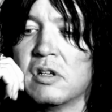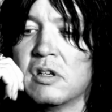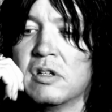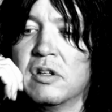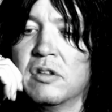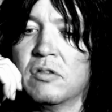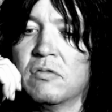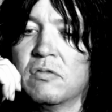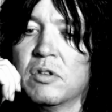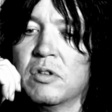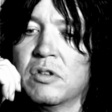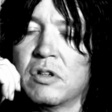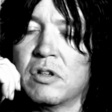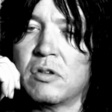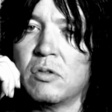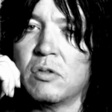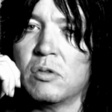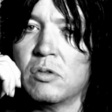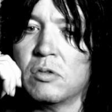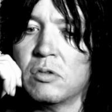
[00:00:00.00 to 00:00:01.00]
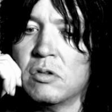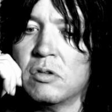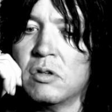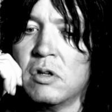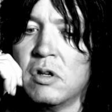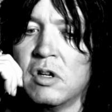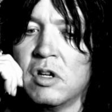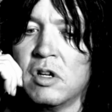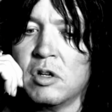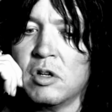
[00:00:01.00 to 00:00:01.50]
another really cool
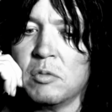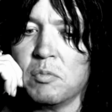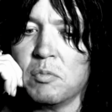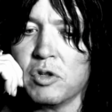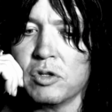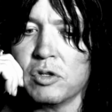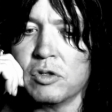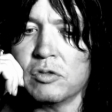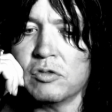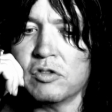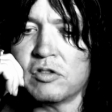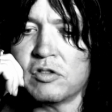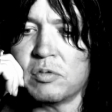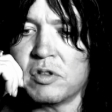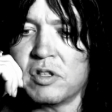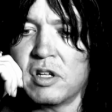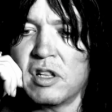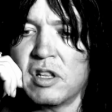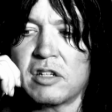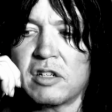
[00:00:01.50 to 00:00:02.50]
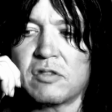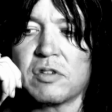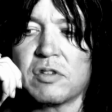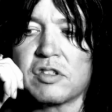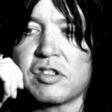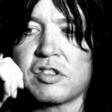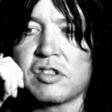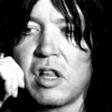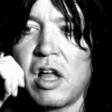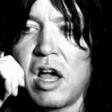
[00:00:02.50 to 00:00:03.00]
blues with the
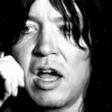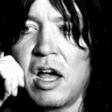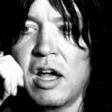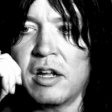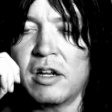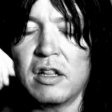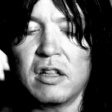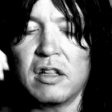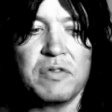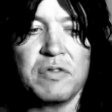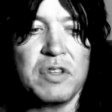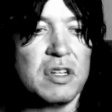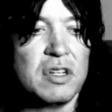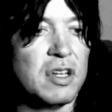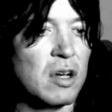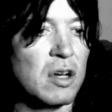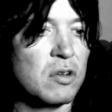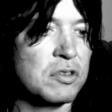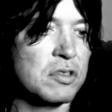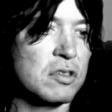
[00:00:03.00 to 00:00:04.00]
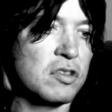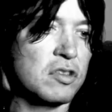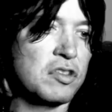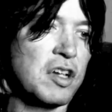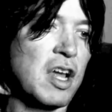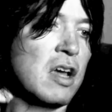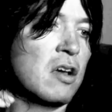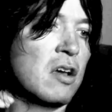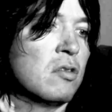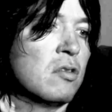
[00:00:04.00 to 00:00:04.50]
electric slide. I love the Delta
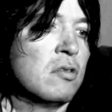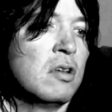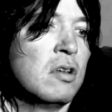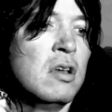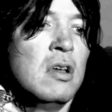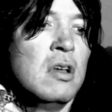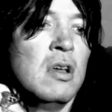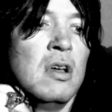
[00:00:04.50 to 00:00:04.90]
sound.